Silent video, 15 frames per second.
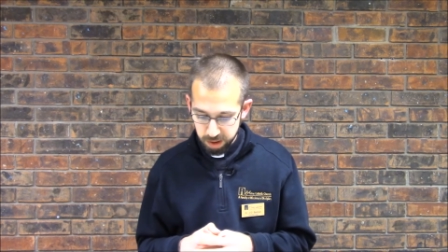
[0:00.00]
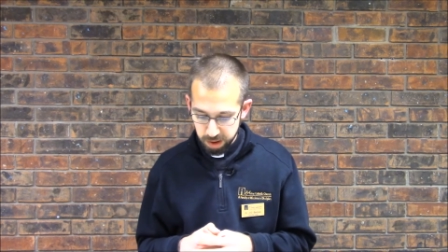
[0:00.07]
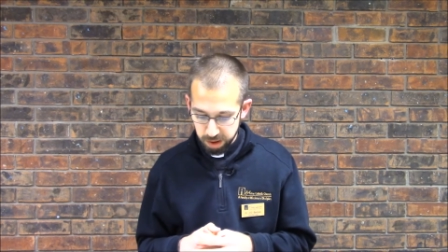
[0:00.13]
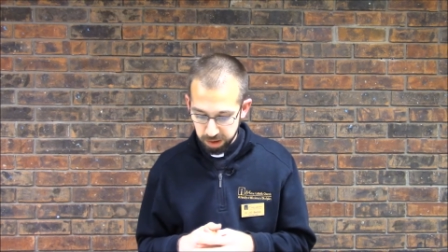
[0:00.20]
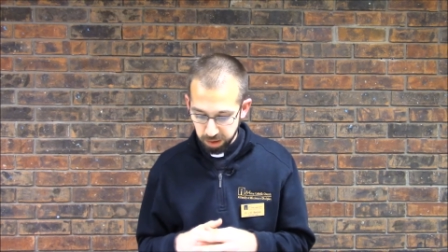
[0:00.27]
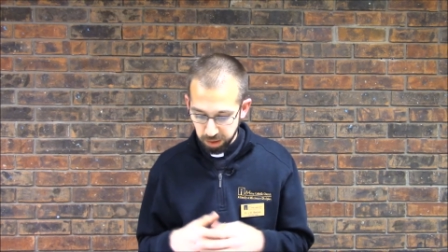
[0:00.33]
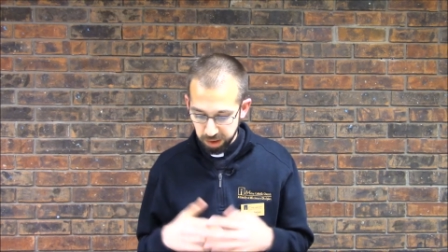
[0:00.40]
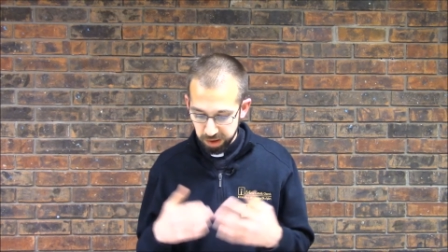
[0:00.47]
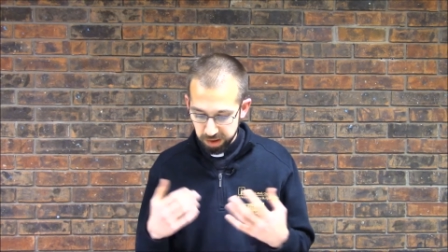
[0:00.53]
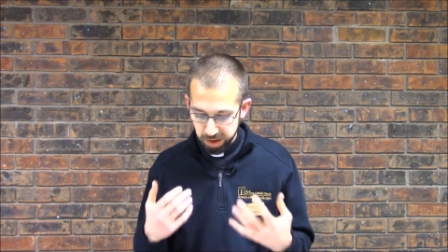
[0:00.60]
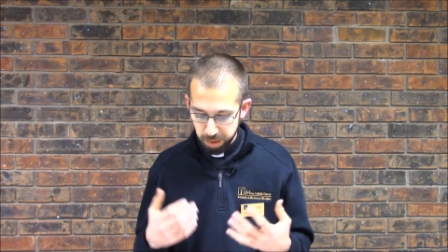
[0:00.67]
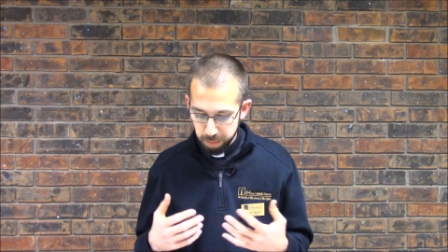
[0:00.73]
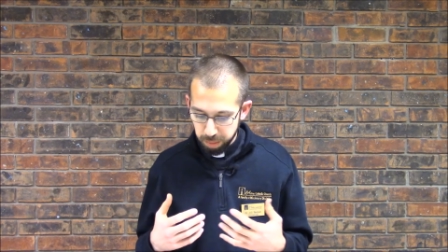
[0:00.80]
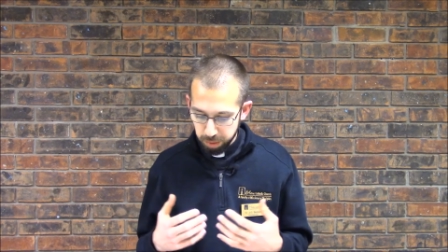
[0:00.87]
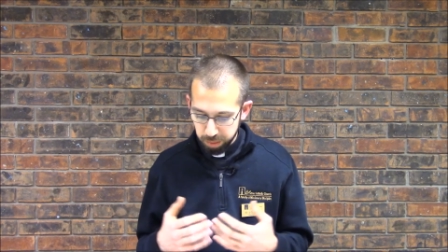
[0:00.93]
And so this
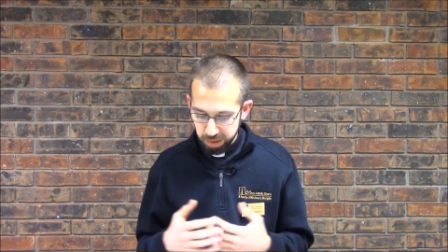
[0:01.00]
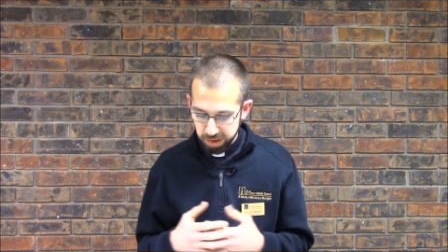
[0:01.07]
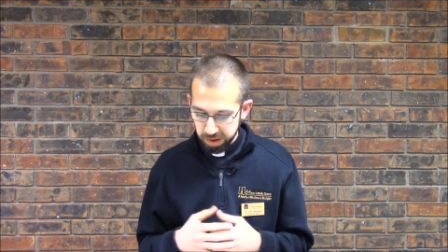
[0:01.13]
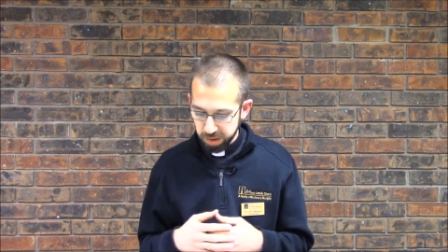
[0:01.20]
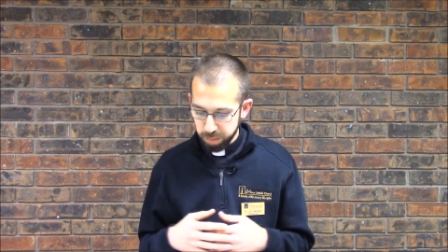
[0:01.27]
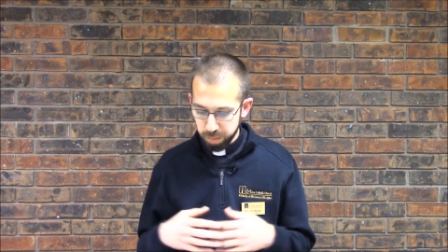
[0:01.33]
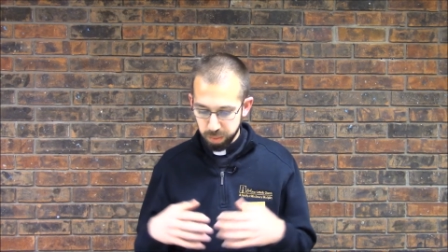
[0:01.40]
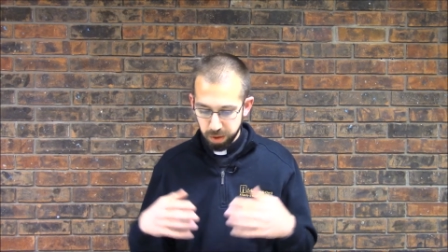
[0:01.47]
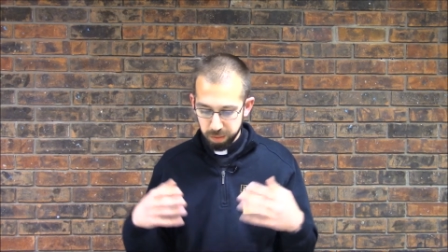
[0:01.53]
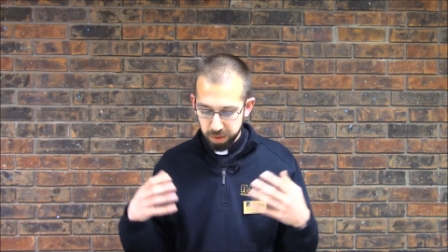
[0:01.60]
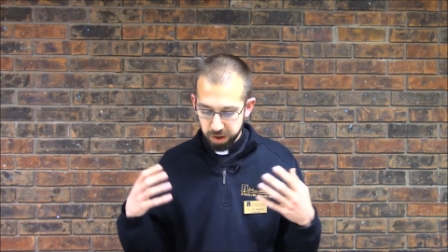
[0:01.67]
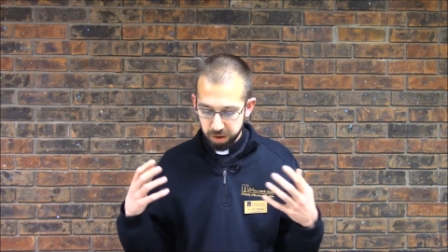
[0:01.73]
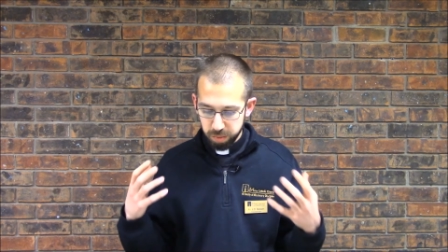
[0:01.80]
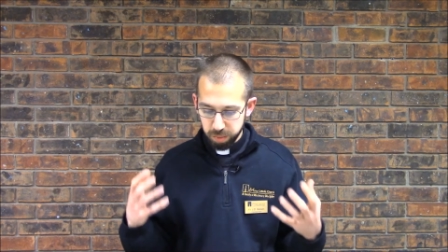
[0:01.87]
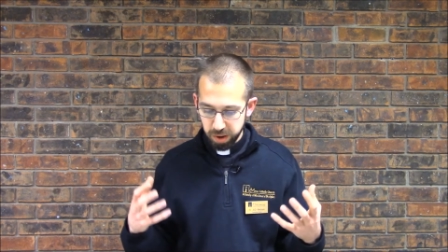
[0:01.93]
temple was this
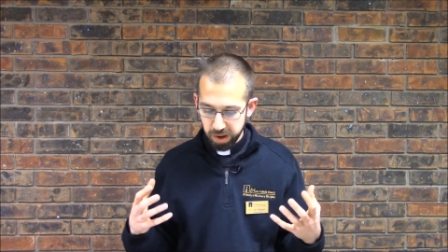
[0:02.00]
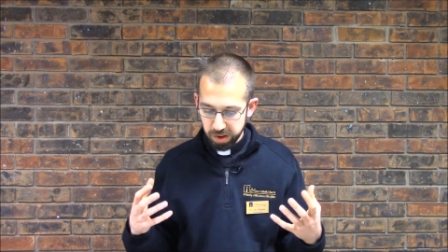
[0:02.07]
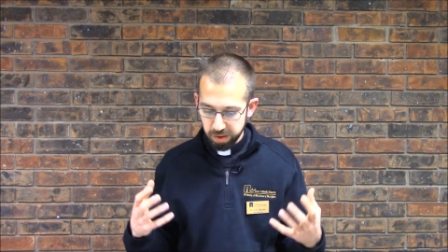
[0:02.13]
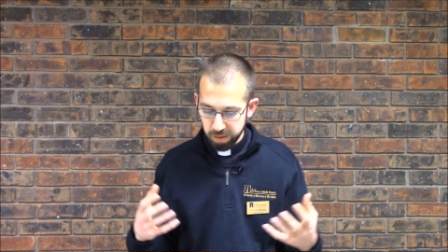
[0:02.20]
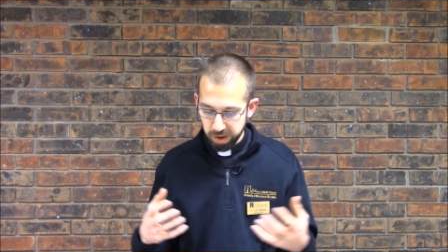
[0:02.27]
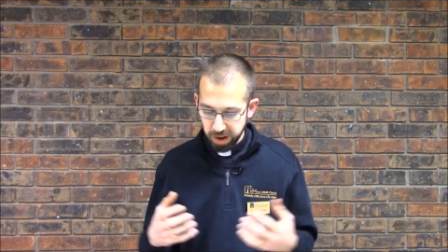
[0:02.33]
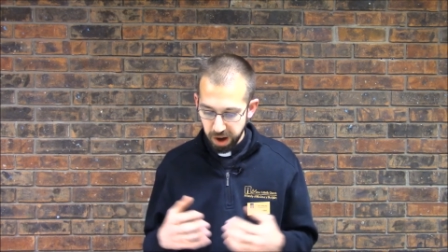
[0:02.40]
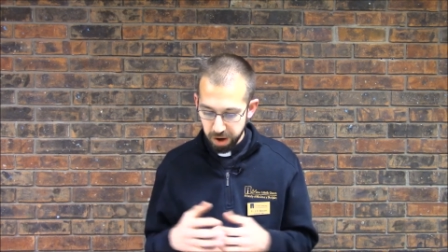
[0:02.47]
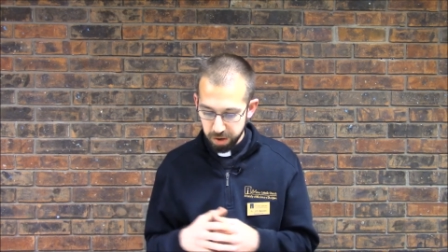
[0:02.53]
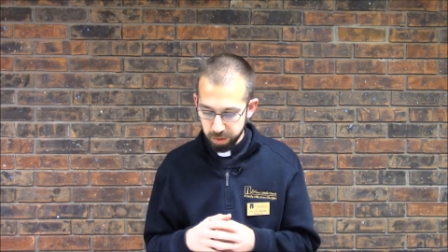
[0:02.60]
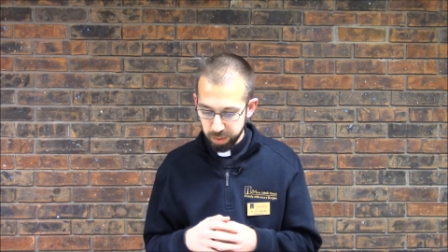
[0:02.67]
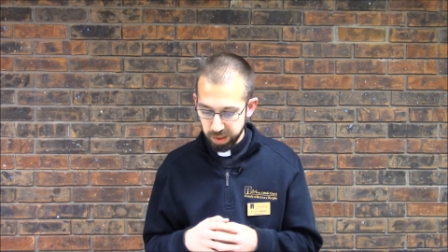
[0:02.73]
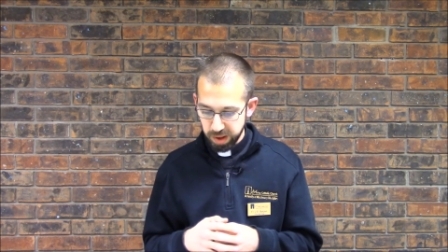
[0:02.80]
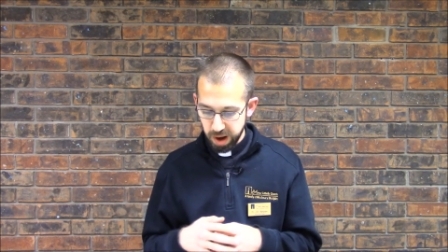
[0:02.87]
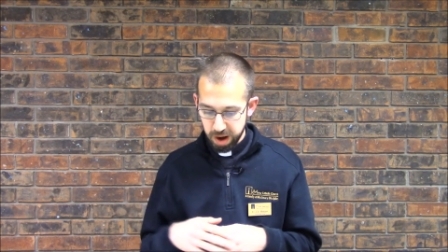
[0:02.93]
privileged place of encounter
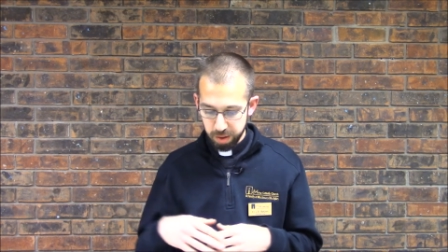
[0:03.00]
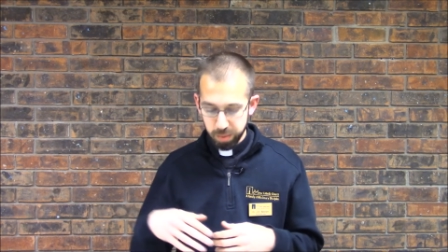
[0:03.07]
with God.